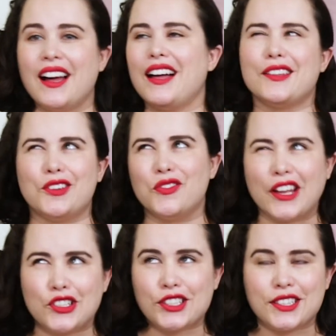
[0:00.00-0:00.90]
a little
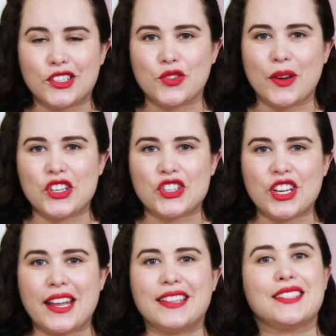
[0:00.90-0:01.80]
veggie situation,
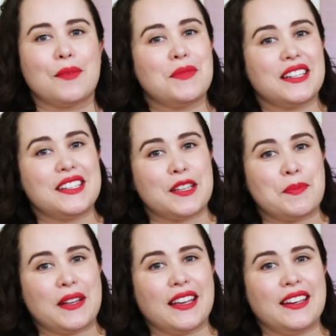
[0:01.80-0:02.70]
and something to dip
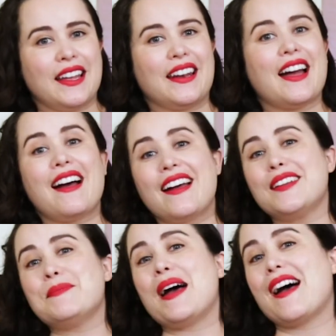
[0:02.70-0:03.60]
it in, and
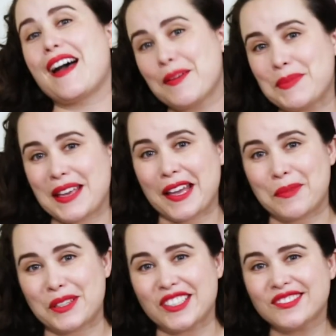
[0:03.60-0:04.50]
I'm a happy
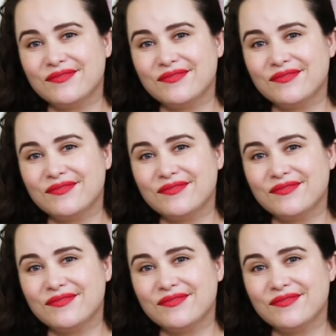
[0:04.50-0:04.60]
camper.